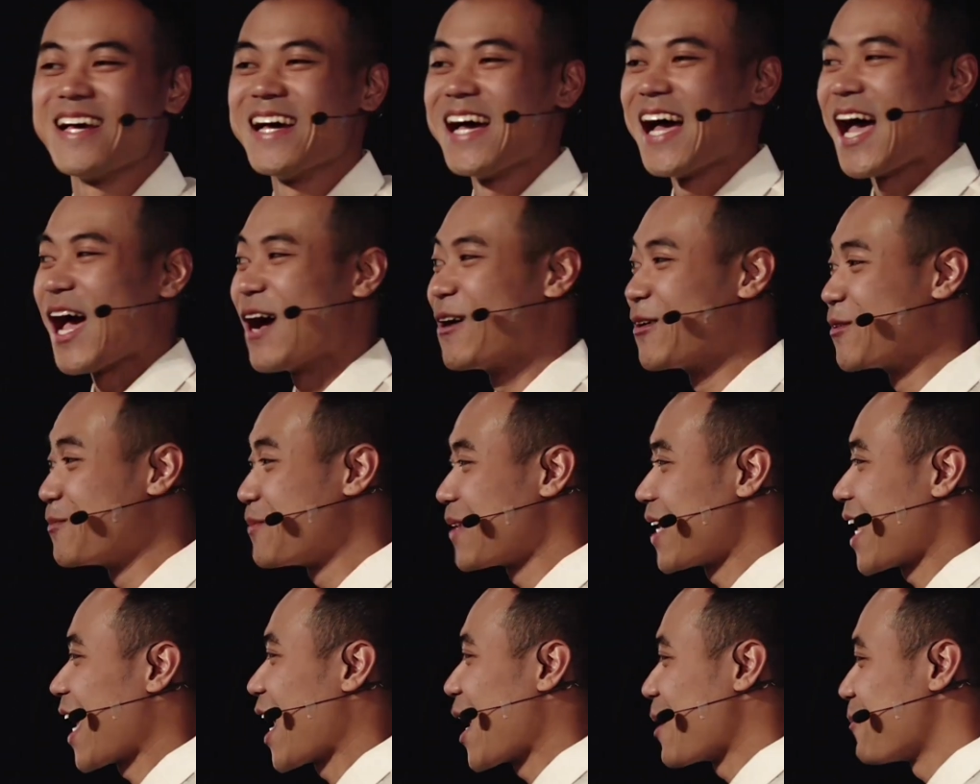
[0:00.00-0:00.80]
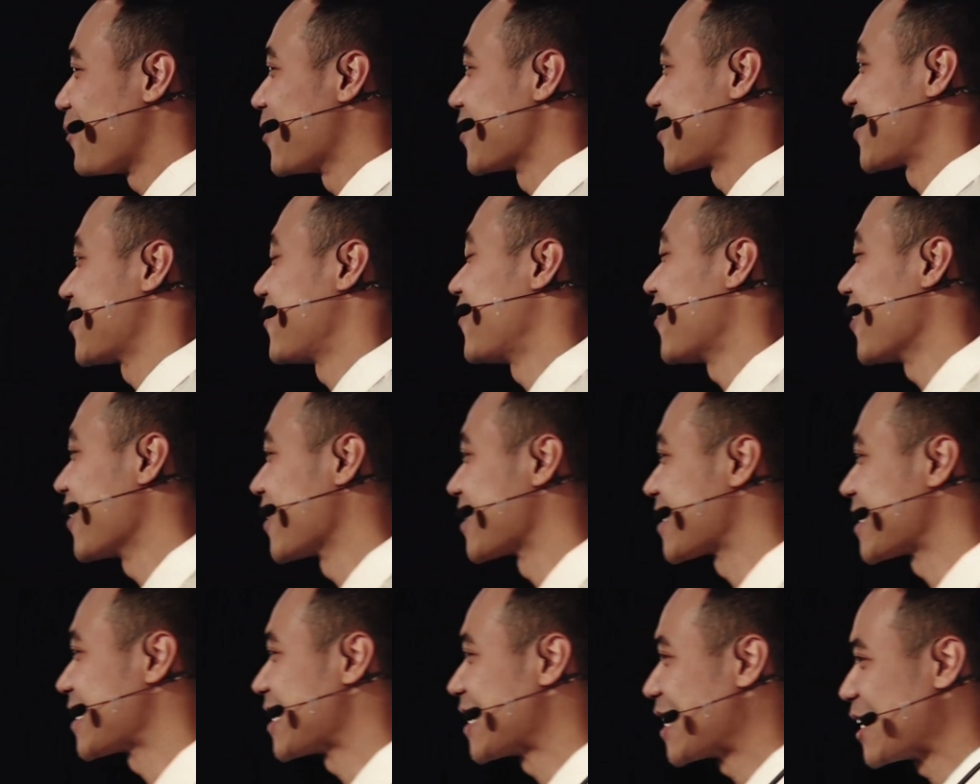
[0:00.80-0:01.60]
I would be able to fall
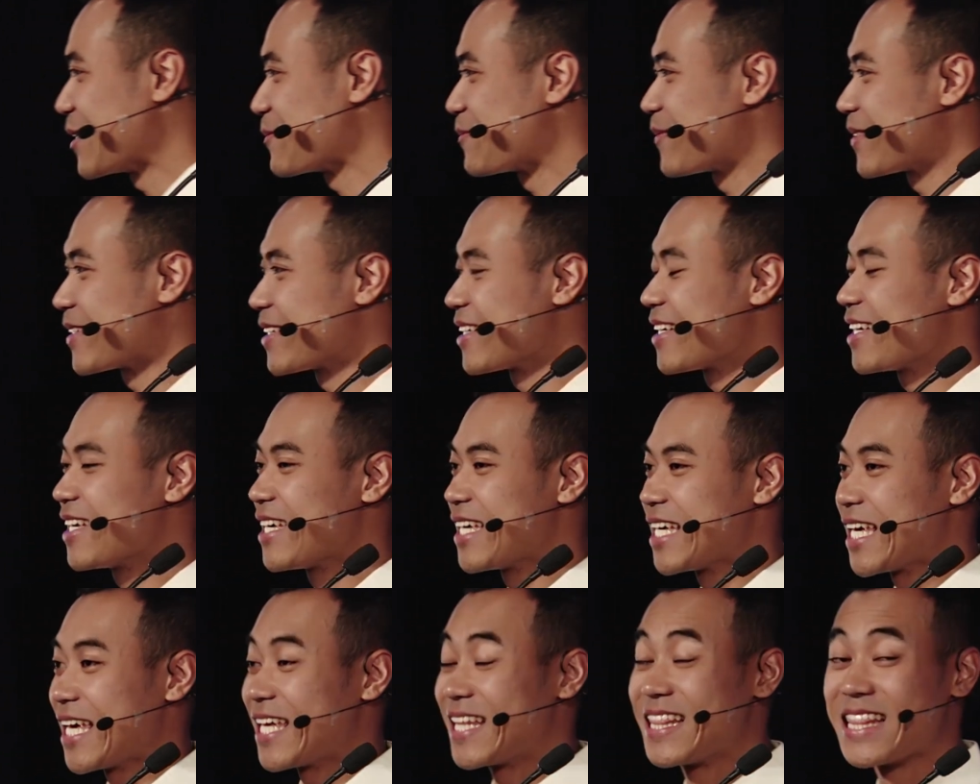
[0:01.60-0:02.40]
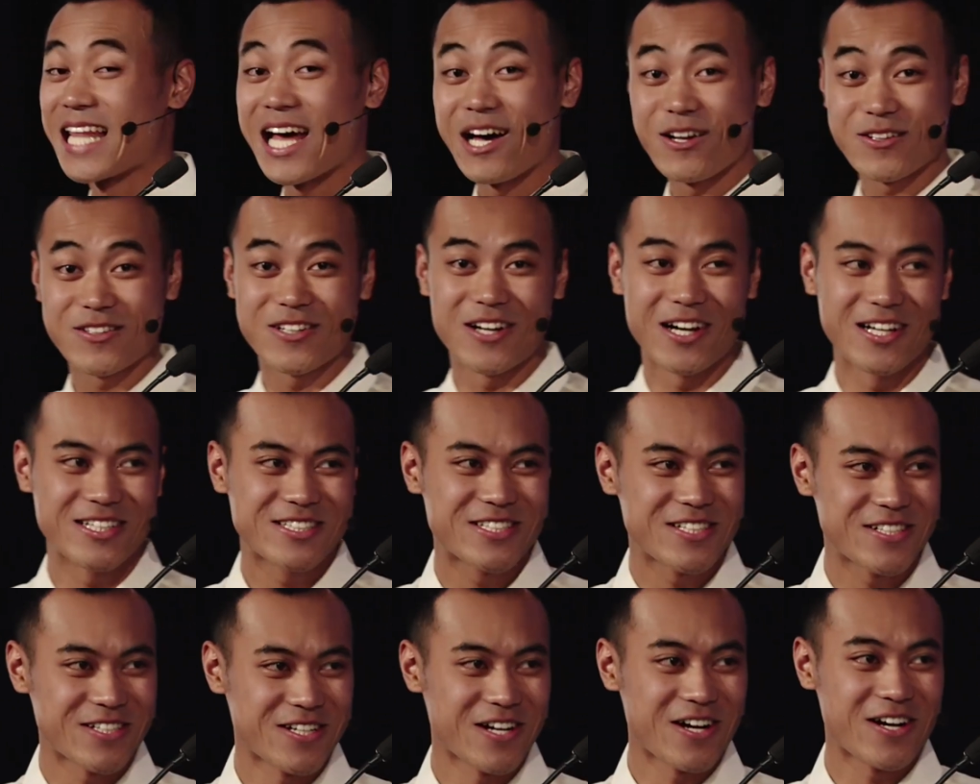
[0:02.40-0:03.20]
asleep in loud
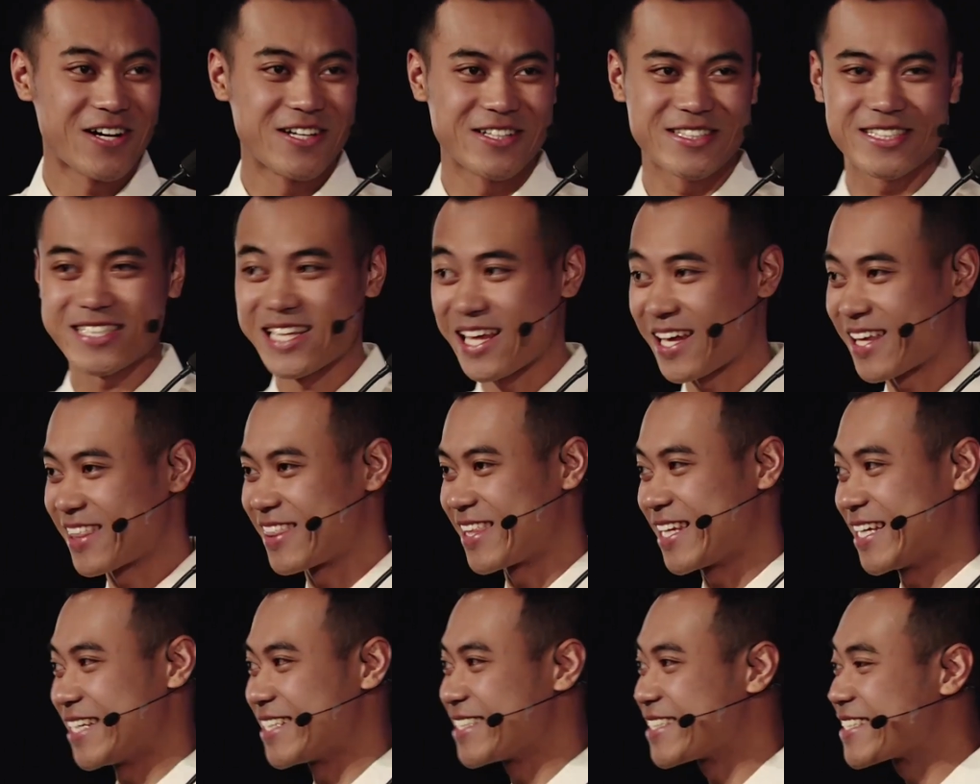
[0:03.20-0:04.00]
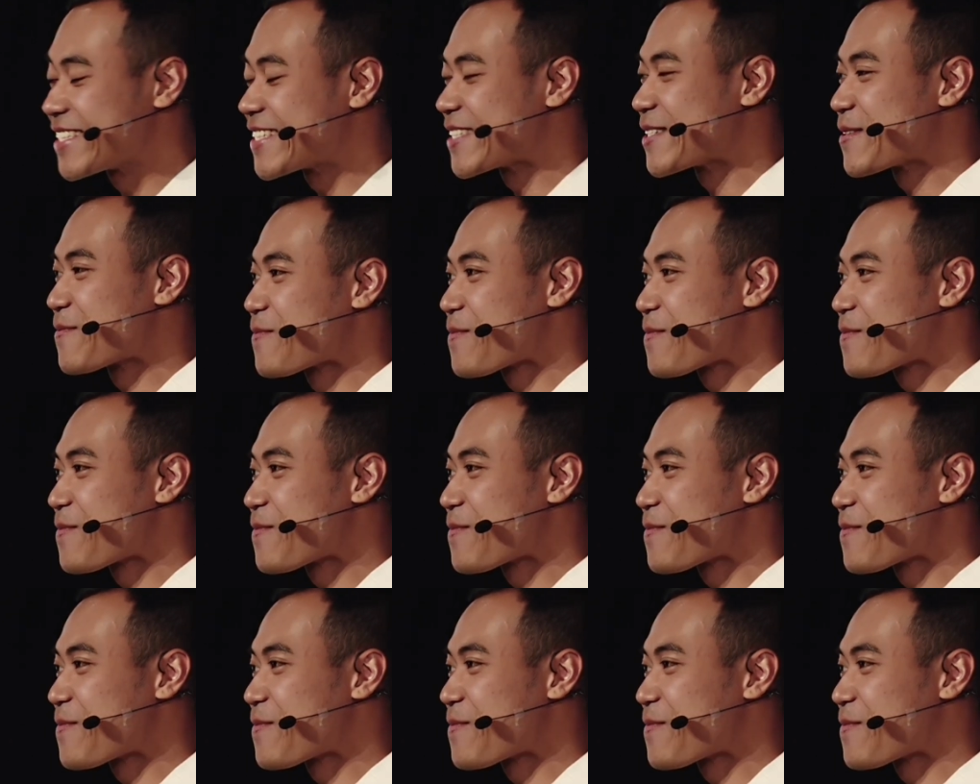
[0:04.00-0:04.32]
concert halls like these,